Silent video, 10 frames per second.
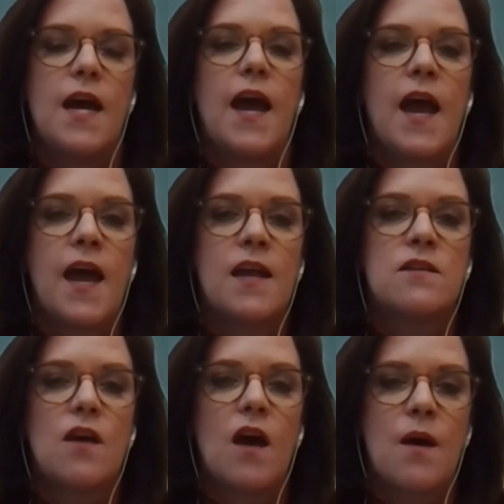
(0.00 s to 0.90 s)
and
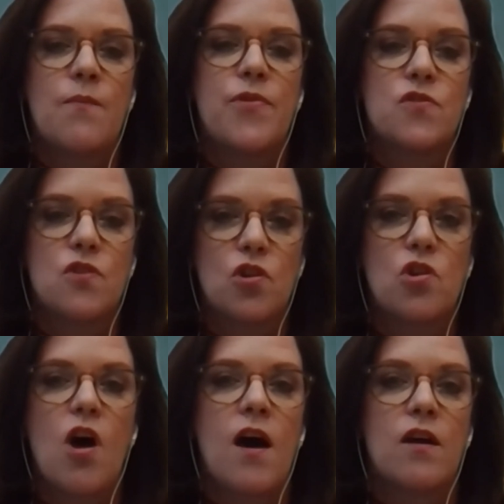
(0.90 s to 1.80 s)
there's a
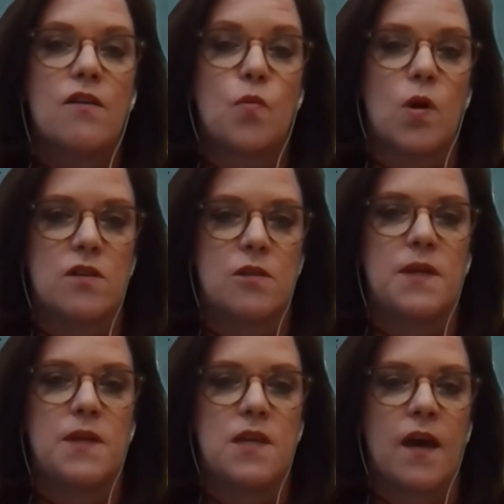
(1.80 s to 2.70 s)
lot of work to be
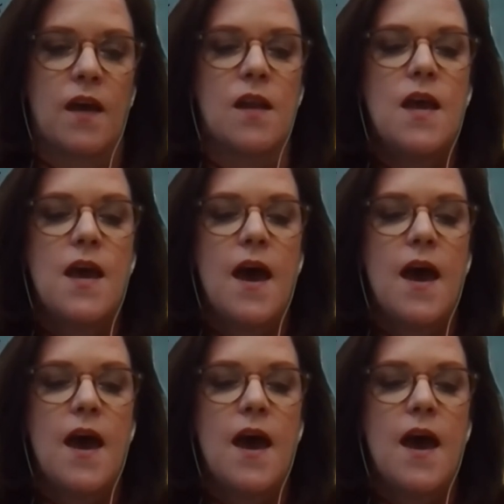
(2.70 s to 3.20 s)
done.